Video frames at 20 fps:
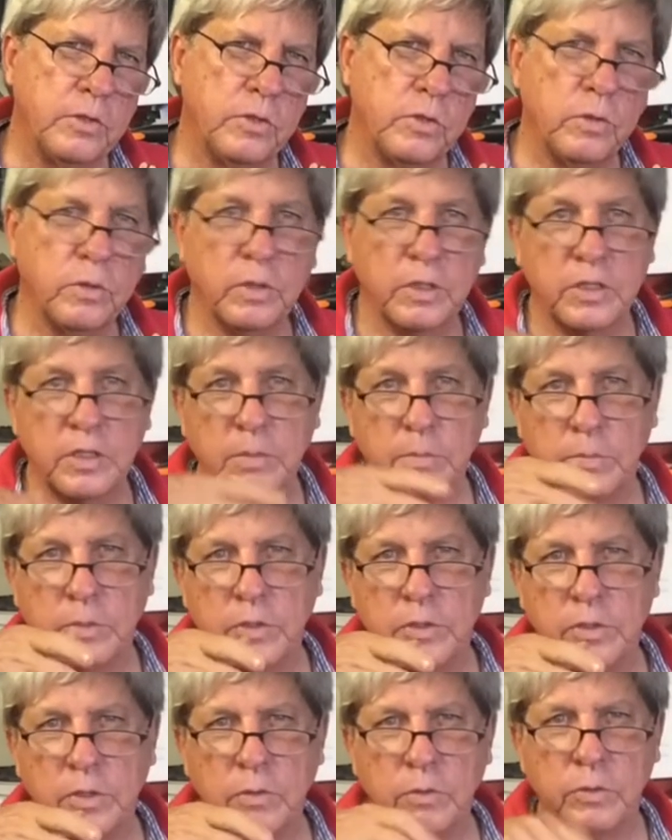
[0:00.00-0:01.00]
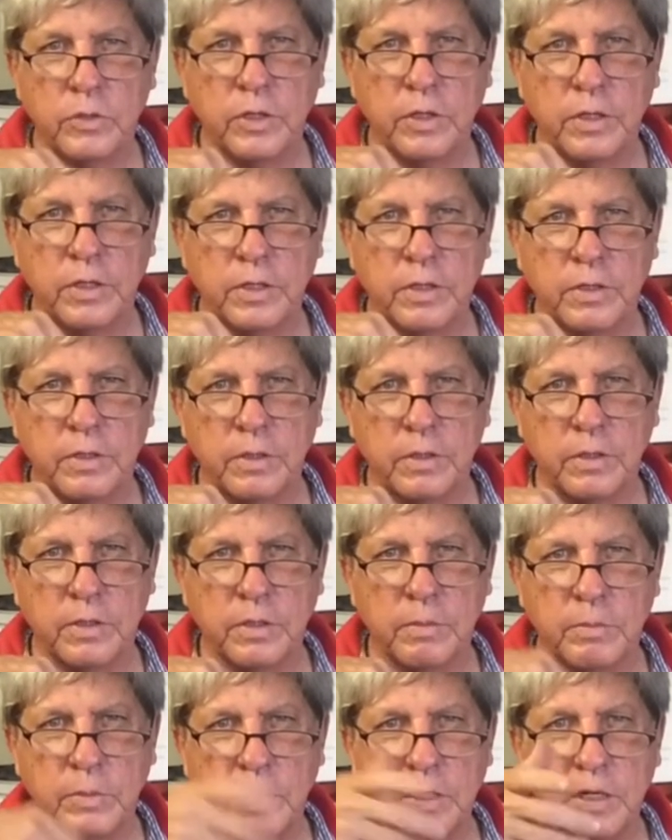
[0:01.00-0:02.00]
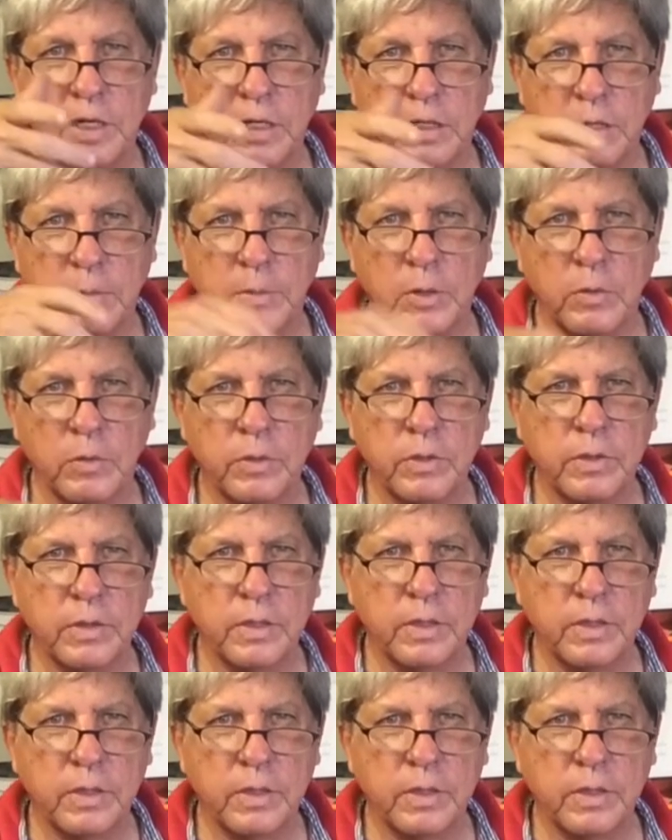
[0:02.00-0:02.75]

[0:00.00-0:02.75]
so a simple solution is to simply take them out